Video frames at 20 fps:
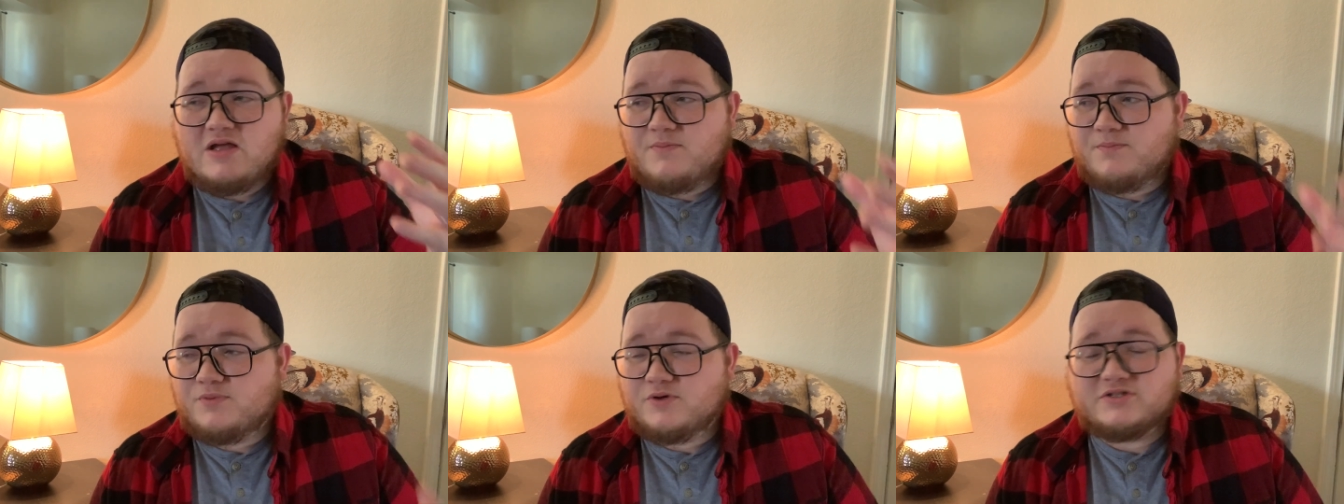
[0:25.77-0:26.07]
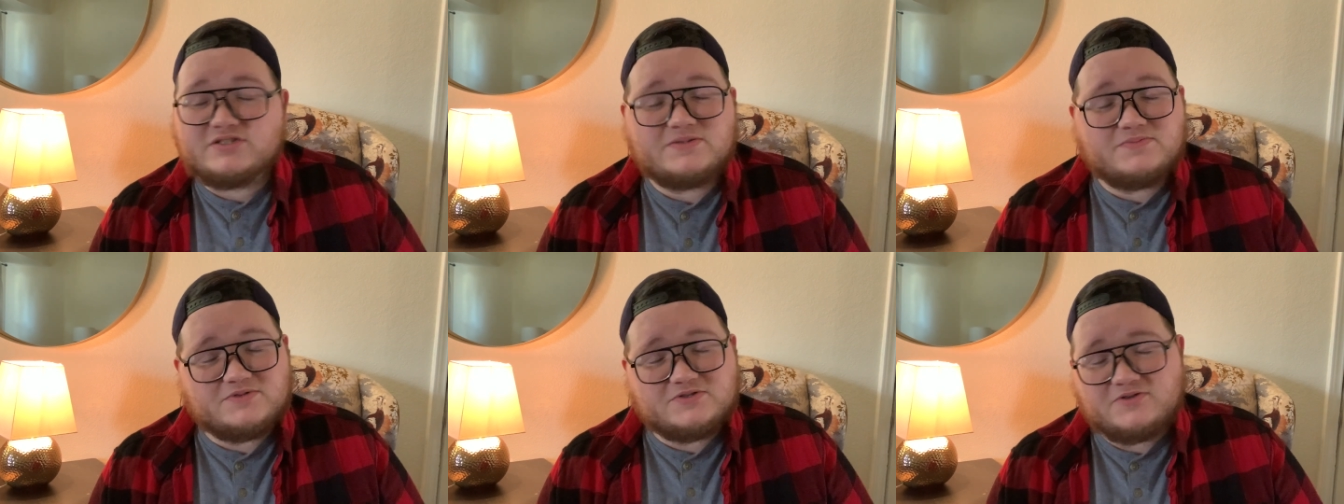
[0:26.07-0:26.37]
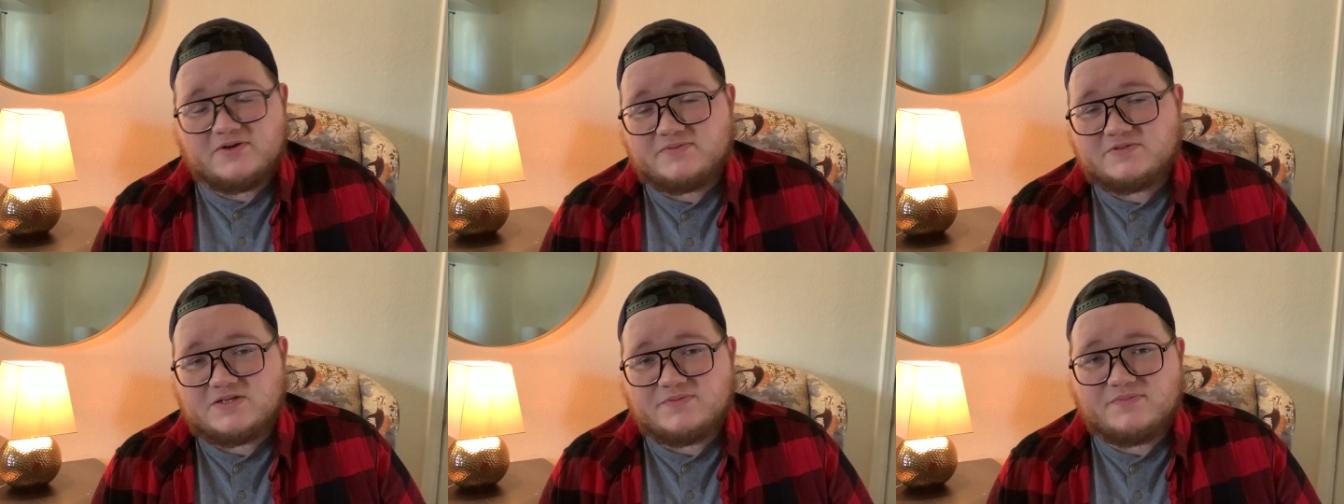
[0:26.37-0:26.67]
book
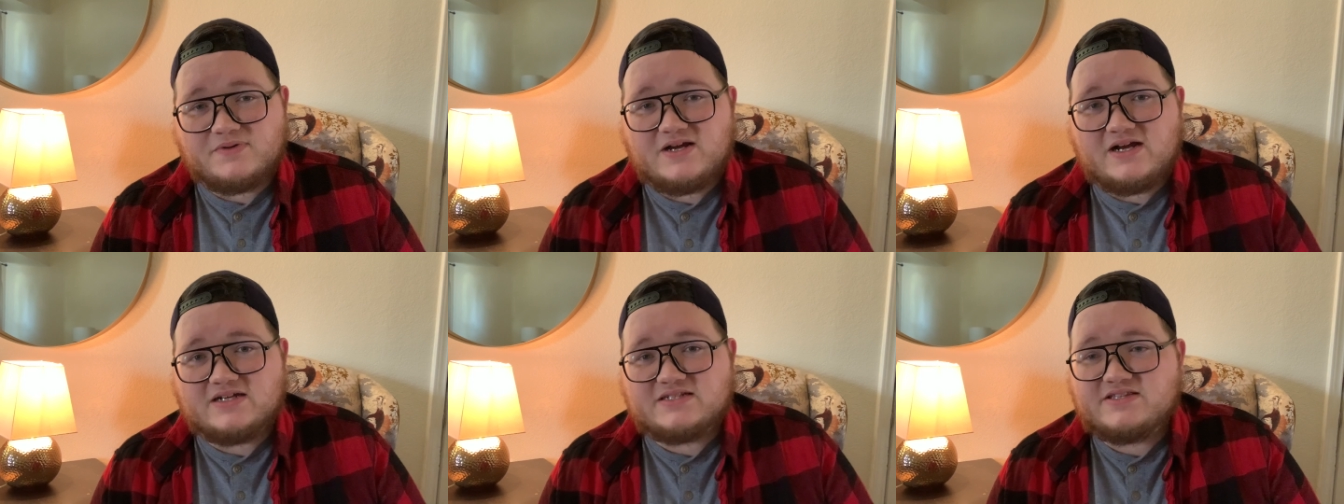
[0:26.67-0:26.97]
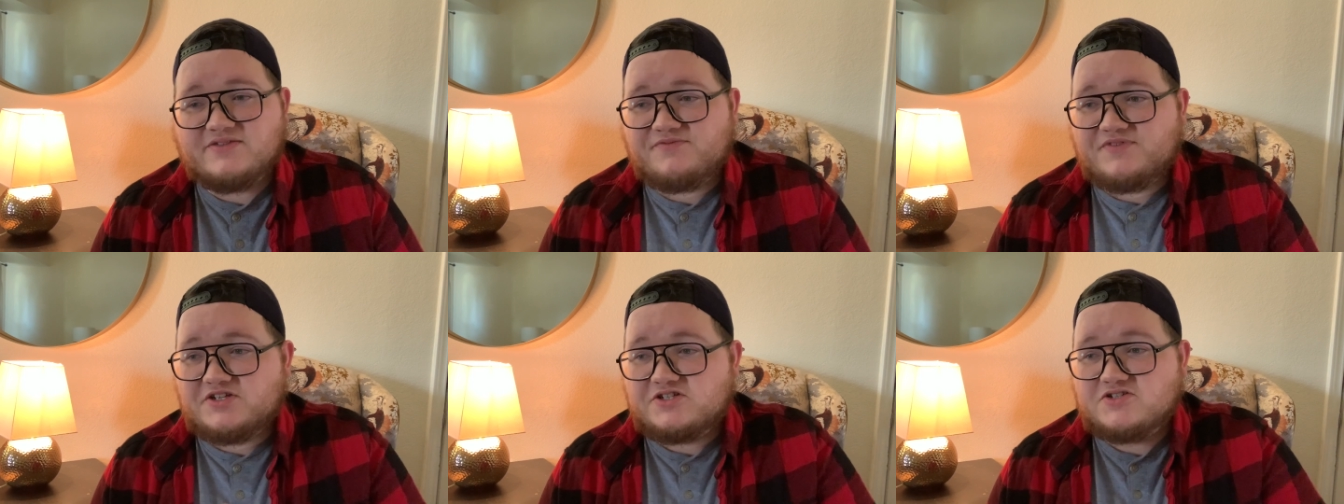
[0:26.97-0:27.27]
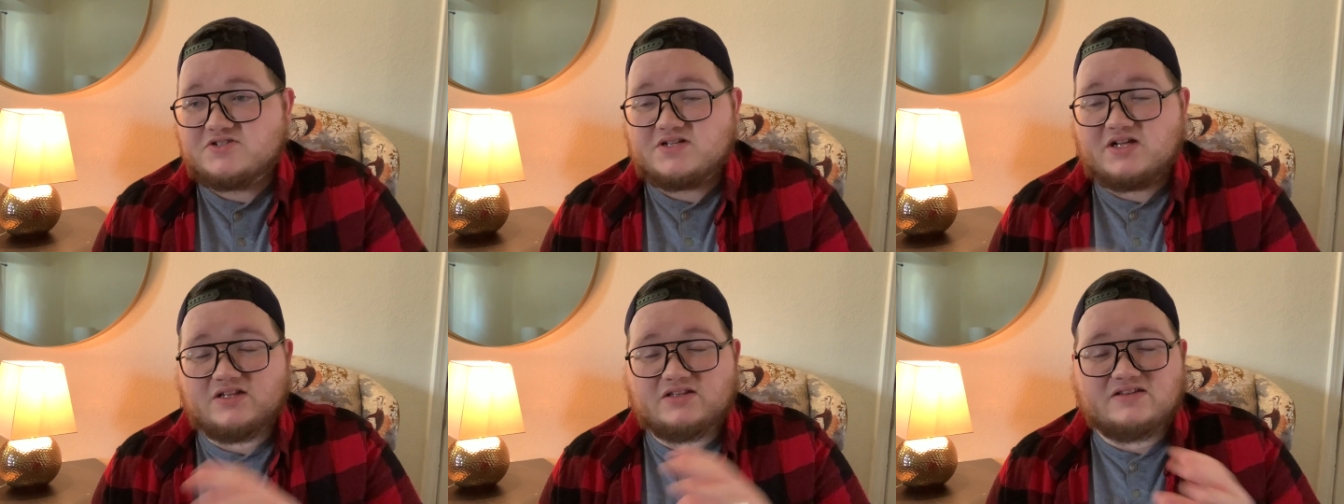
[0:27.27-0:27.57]
subscription box that
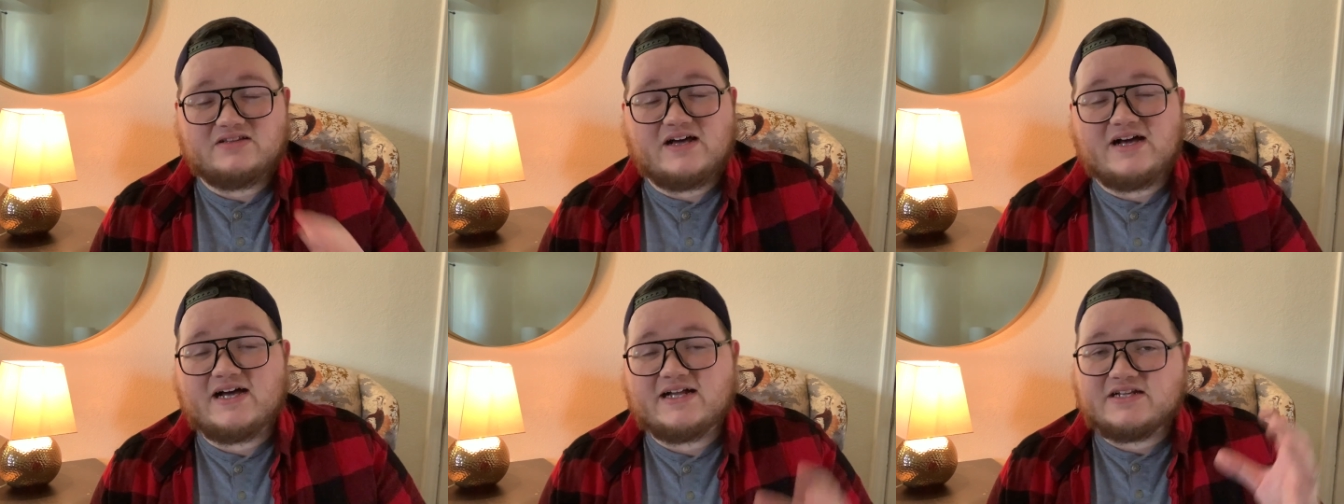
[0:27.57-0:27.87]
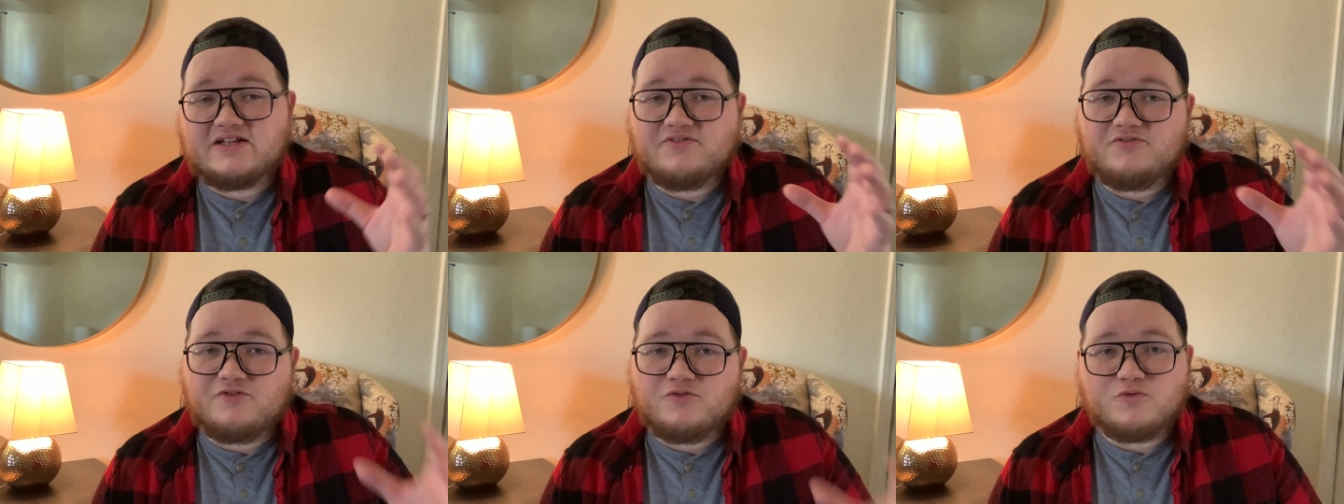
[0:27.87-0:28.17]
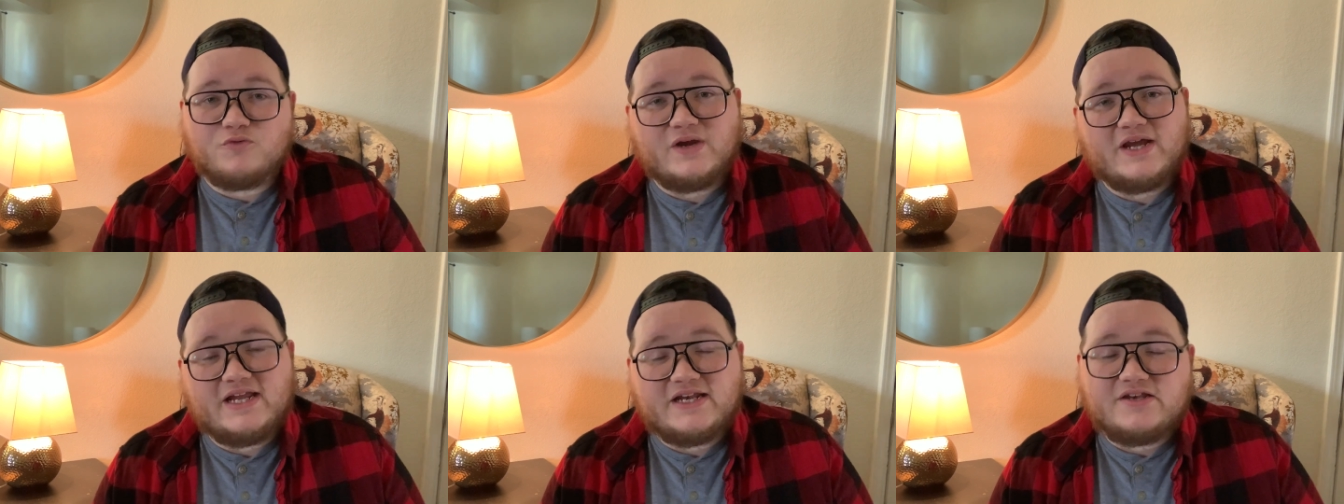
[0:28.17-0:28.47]
features a lot of
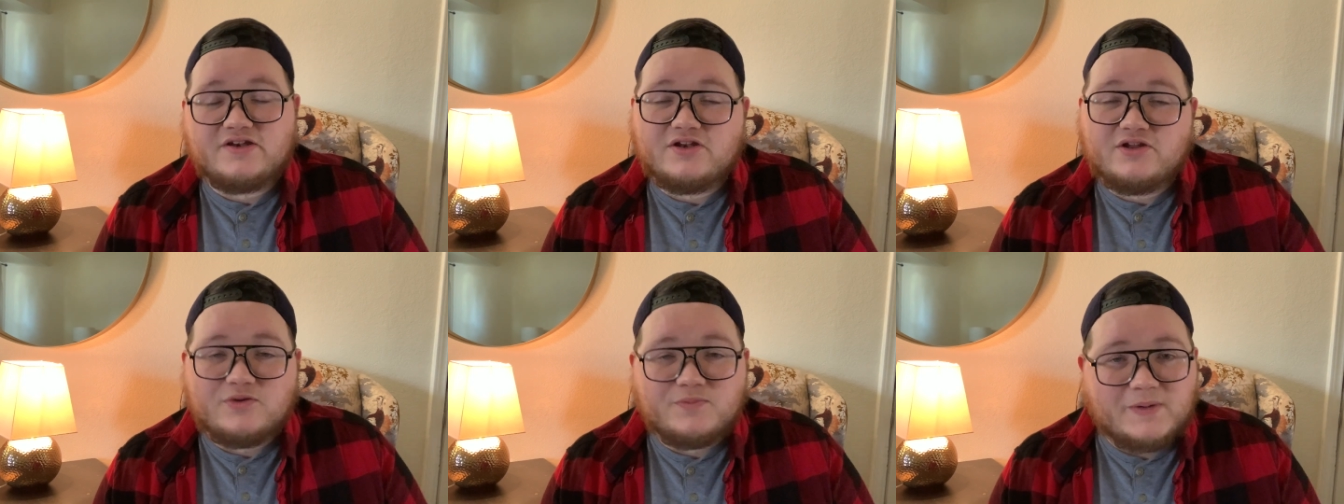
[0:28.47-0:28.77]
great new